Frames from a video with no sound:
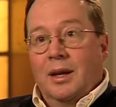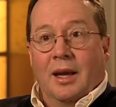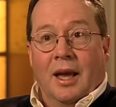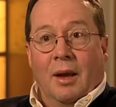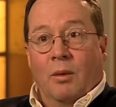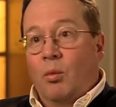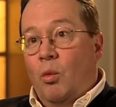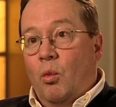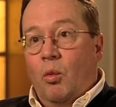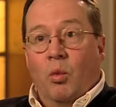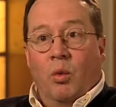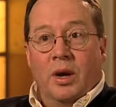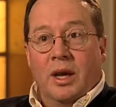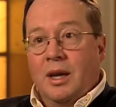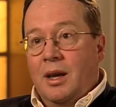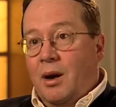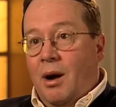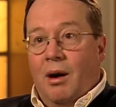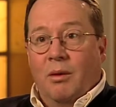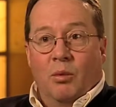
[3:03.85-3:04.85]
And
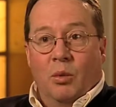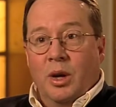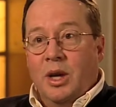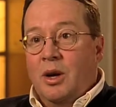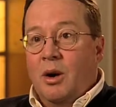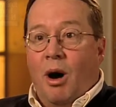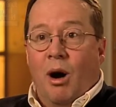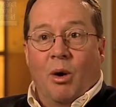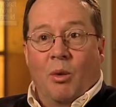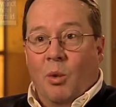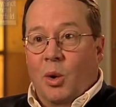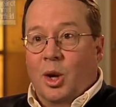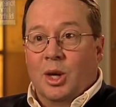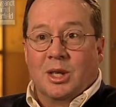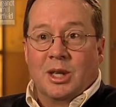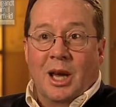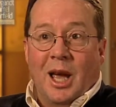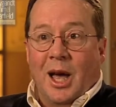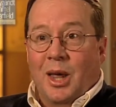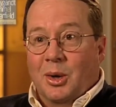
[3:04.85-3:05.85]
we all work
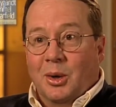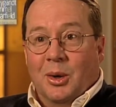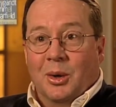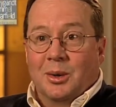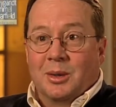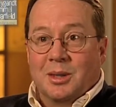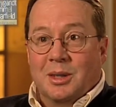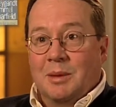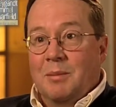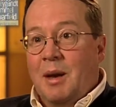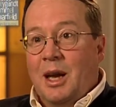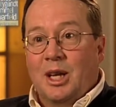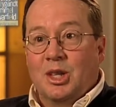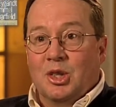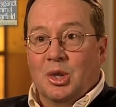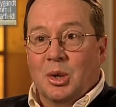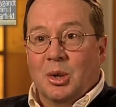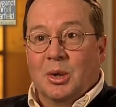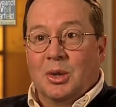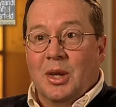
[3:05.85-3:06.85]
together to make
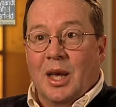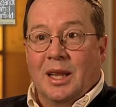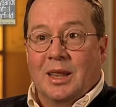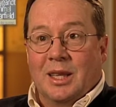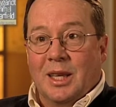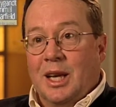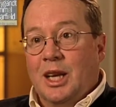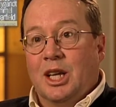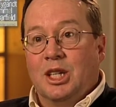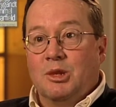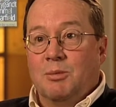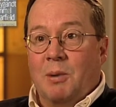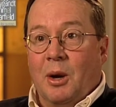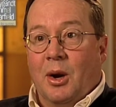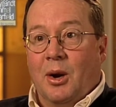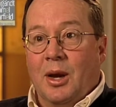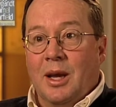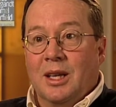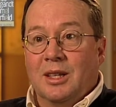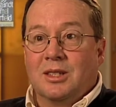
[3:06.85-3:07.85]
sure that that
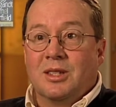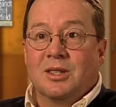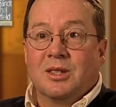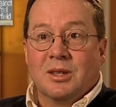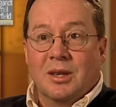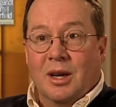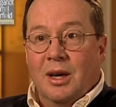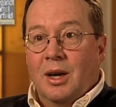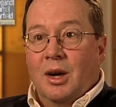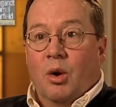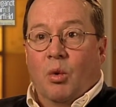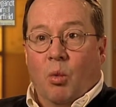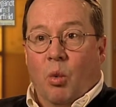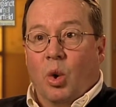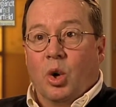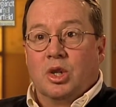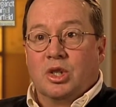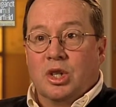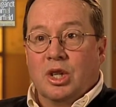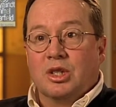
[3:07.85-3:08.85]
experience
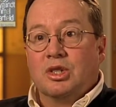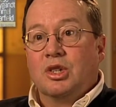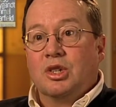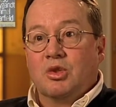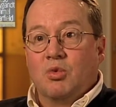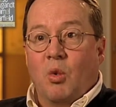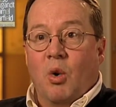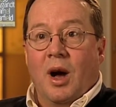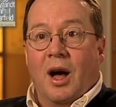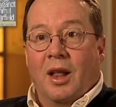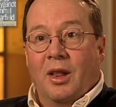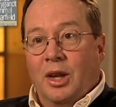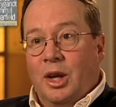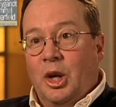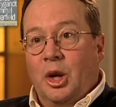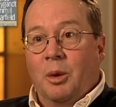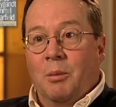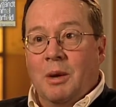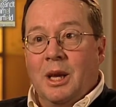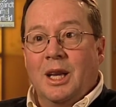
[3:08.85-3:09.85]
works just as well in
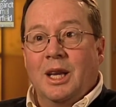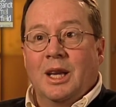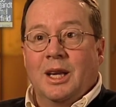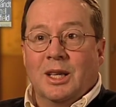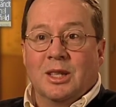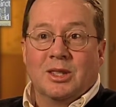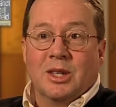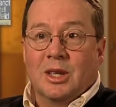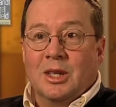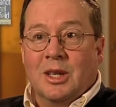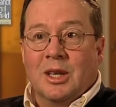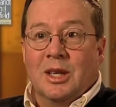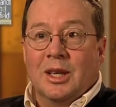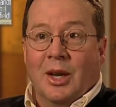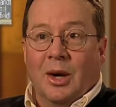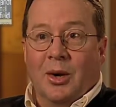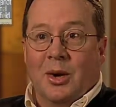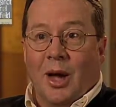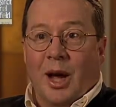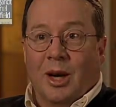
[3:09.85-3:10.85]
intermediate as it did in
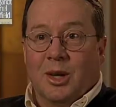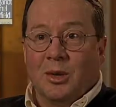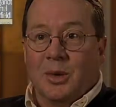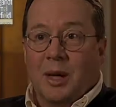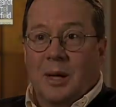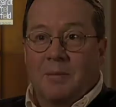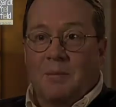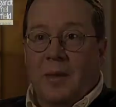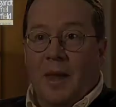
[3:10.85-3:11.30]
introductory.